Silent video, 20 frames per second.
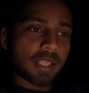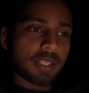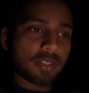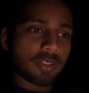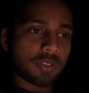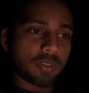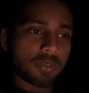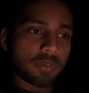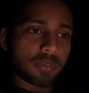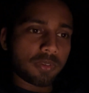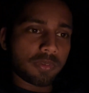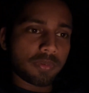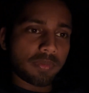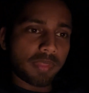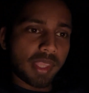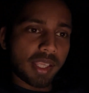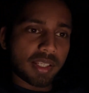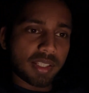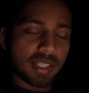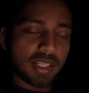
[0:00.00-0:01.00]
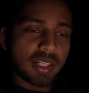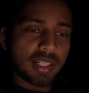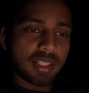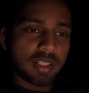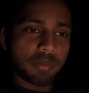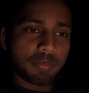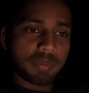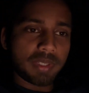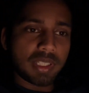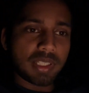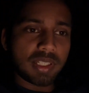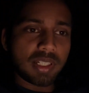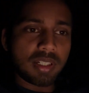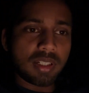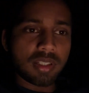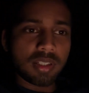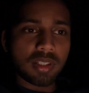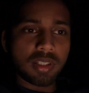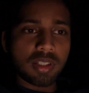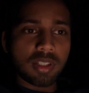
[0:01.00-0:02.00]
So again, I repeat
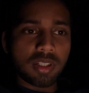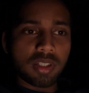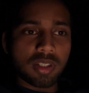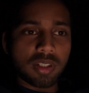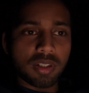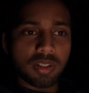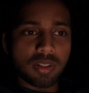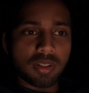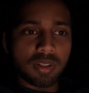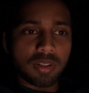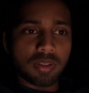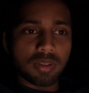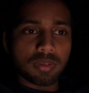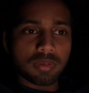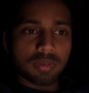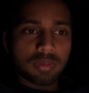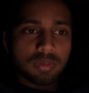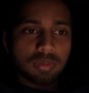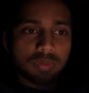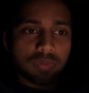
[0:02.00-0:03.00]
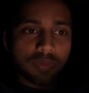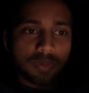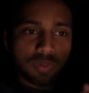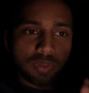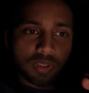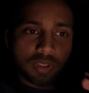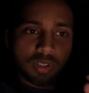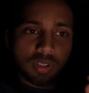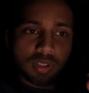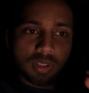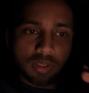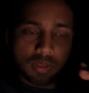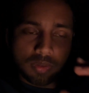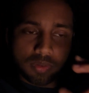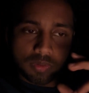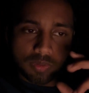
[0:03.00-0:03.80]
it, for the